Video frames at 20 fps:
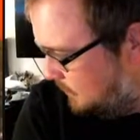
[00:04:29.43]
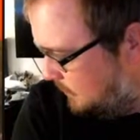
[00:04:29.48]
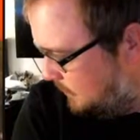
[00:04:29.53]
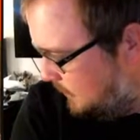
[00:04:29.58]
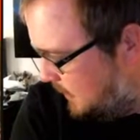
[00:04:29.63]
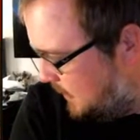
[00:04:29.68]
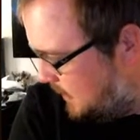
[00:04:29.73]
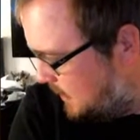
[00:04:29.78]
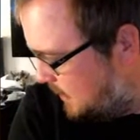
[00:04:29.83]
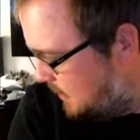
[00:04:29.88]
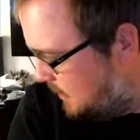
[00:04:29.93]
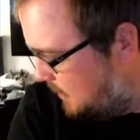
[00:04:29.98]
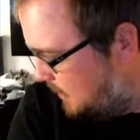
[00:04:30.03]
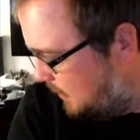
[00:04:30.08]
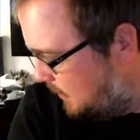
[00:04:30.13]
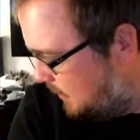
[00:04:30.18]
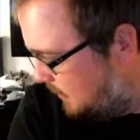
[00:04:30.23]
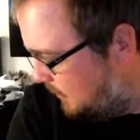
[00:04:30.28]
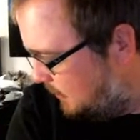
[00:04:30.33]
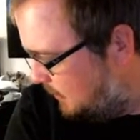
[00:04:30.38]
Let's see,
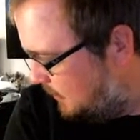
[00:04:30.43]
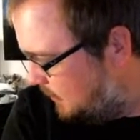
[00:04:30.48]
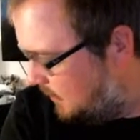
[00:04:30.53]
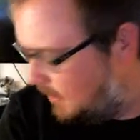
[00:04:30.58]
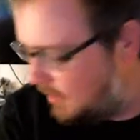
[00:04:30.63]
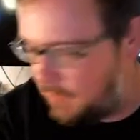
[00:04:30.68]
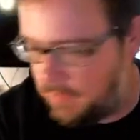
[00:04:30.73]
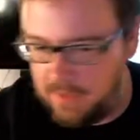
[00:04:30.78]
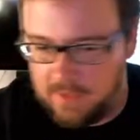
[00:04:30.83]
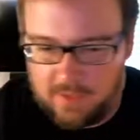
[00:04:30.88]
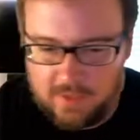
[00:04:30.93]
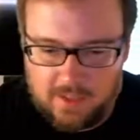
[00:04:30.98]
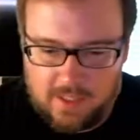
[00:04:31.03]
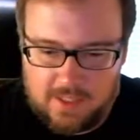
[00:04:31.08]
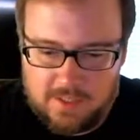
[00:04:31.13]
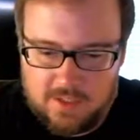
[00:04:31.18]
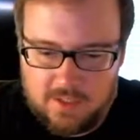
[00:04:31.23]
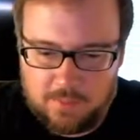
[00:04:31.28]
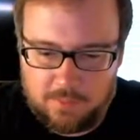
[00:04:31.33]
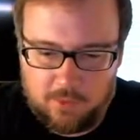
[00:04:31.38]
give me a
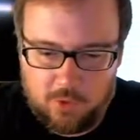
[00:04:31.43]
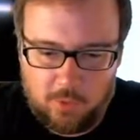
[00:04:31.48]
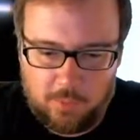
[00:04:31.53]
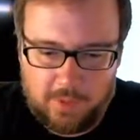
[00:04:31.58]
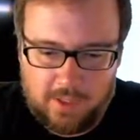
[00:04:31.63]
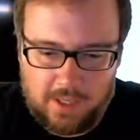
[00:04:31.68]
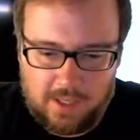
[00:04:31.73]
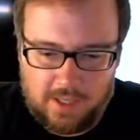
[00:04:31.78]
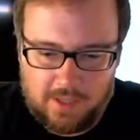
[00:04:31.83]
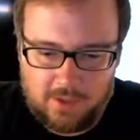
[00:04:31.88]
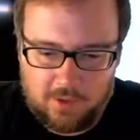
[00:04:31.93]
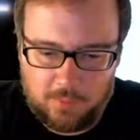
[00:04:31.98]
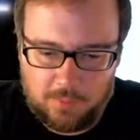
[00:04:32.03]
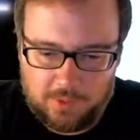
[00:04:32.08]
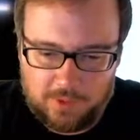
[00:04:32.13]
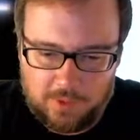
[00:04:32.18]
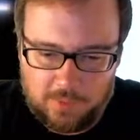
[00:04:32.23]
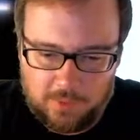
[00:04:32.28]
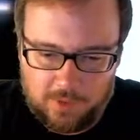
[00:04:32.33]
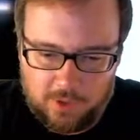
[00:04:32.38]
heads up of who we got here
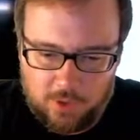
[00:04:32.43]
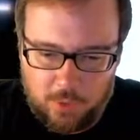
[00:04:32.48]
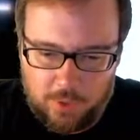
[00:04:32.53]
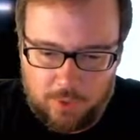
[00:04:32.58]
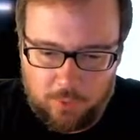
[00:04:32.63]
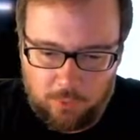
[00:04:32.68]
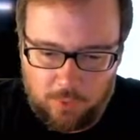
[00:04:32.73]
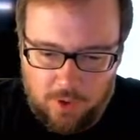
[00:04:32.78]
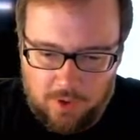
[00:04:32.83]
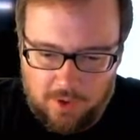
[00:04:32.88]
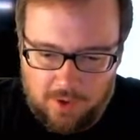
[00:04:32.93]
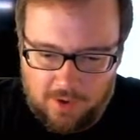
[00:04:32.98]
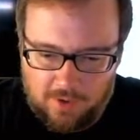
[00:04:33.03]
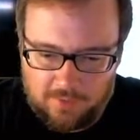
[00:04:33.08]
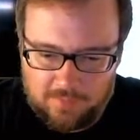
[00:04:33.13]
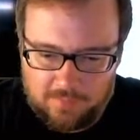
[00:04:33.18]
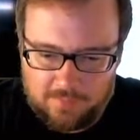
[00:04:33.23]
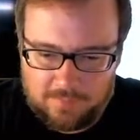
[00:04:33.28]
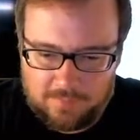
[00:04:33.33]
really quick rundown.